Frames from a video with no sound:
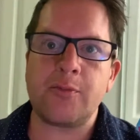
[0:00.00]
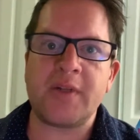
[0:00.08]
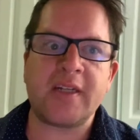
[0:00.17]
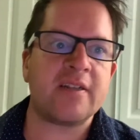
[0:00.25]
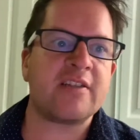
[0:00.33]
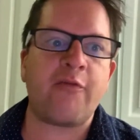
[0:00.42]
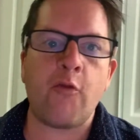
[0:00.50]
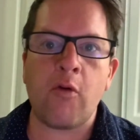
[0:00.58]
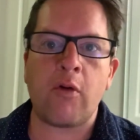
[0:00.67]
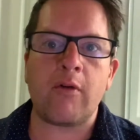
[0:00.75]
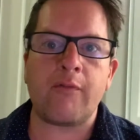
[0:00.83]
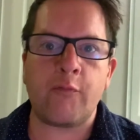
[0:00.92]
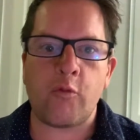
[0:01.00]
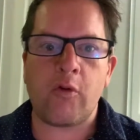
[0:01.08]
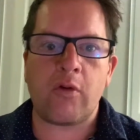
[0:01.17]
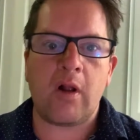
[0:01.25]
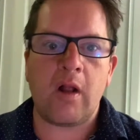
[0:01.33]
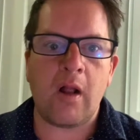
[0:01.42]
Because
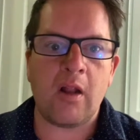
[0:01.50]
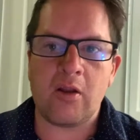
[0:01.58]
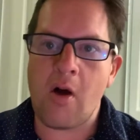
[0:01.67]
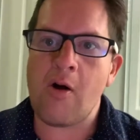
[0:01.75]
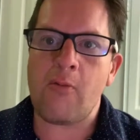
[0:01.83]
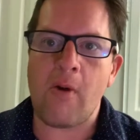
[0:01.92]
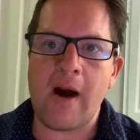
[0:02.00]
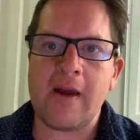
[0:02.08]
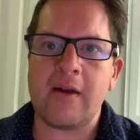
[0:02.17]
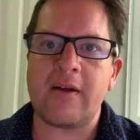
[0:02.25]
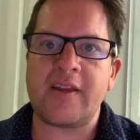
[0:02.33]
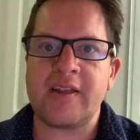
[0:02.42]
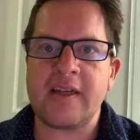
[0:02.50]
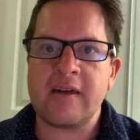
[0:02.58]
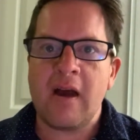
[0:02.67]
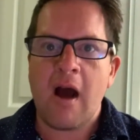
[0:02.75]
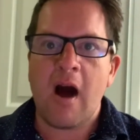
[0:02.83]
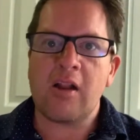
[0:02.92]
for a long while, I think
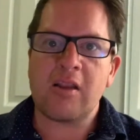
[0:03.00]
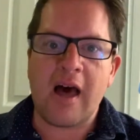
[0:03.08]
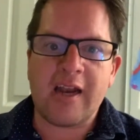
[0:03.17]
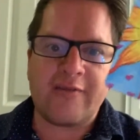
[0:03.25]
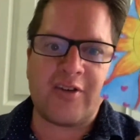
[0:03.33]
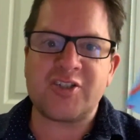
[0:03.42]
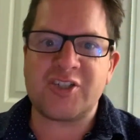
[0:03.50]
a lot of us